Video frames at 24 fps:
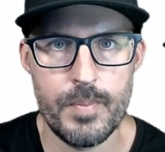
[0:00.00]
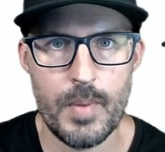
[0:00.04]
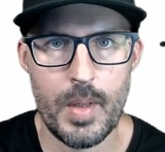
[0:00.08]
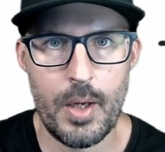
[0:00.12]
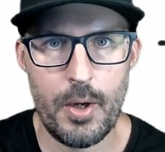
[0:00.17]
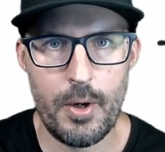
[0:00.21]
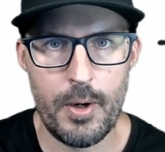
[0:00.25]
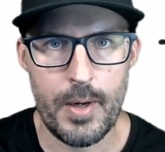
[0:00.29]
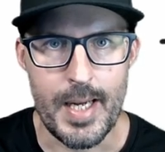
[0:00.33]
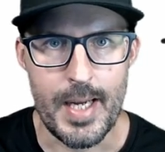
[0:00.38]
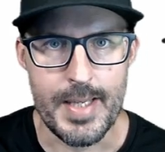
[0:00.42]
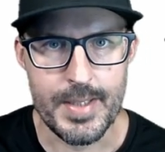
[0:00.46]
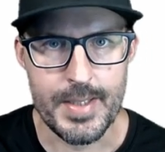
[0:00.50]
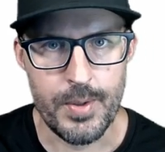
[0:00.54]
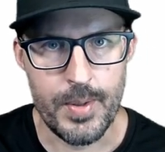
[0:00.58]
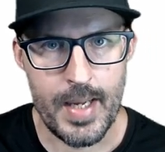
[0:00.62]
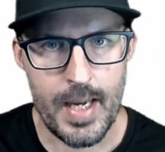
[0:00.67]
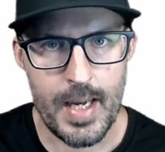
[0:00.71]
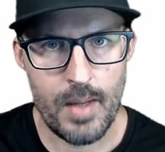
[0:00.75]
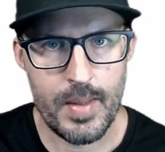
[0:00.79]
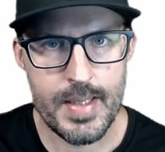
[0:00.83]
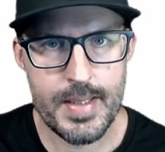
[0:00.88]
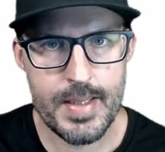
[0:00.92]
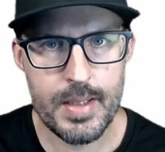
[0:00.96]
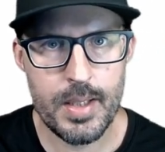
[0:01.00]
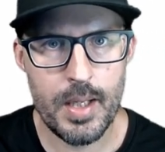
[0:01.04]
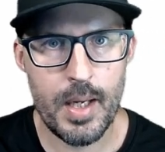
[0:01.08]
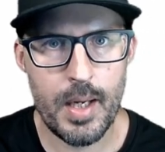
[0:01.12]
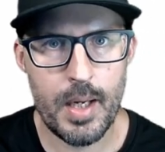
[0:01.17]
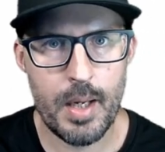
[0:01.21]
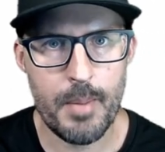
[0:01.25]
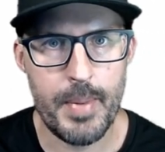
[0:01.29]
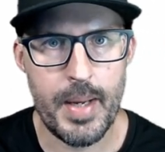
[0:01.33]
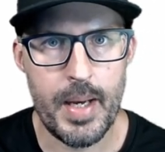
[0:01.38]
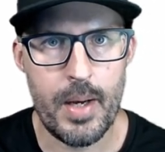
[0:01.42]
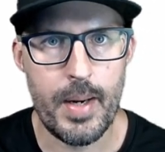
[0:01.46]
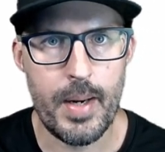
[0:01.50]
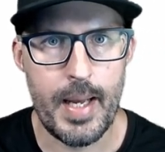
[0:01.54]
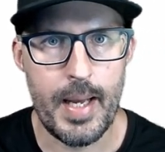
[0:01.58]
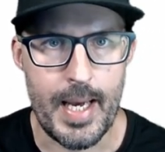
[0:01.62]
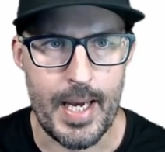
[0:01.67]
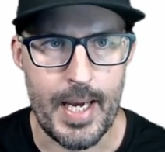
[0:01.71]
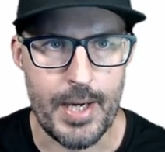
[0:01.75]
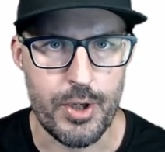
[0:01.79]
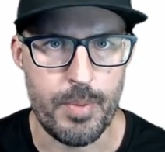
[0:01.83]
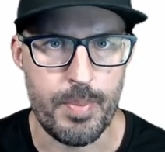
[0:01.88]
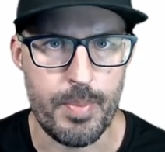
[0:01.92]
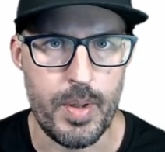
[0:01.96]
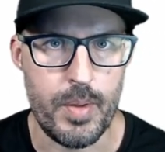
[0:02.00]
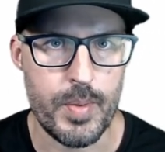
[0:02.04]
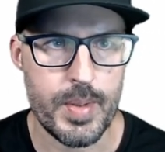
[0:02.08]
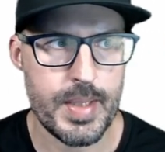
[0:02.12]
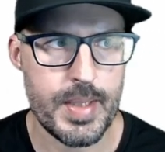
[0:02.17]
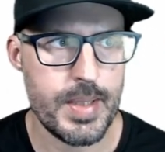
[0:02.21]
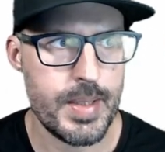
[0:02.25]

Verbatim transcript: All right, so now let's talk about attributes.